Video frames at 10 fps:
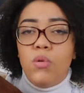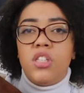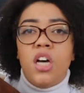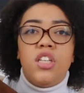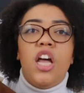just
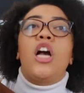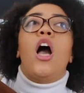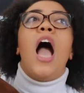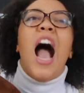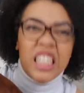start to like
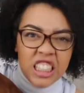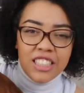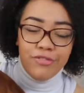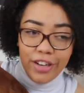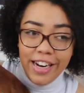
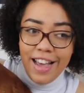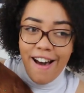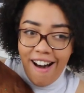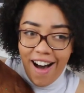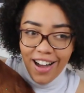really
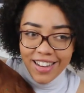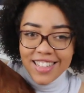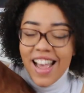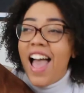hard.